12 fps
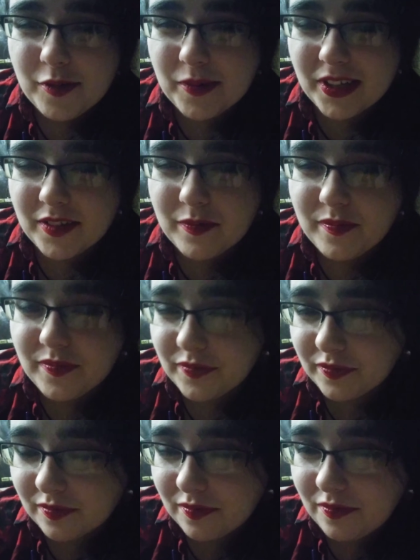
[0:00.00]
But
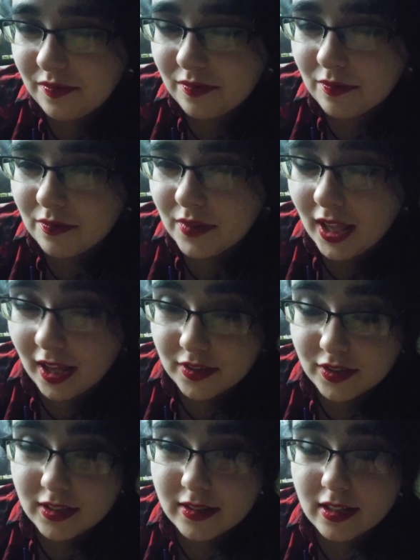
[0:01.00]
yeah,
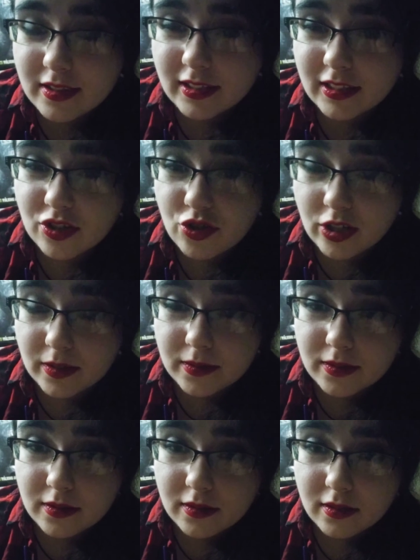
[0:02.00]
so that's like the
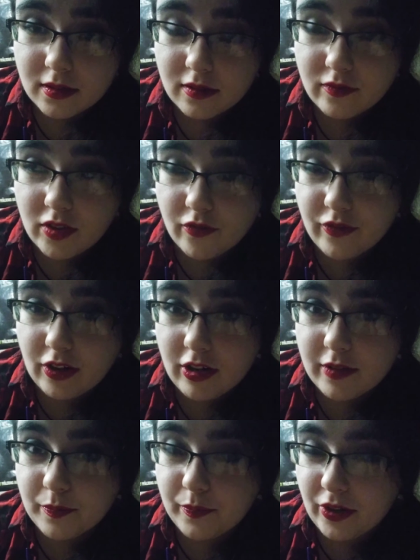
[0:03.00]
gist. The
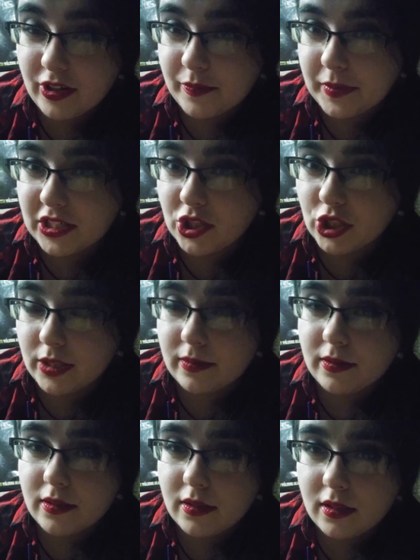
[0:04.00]
very, very big gist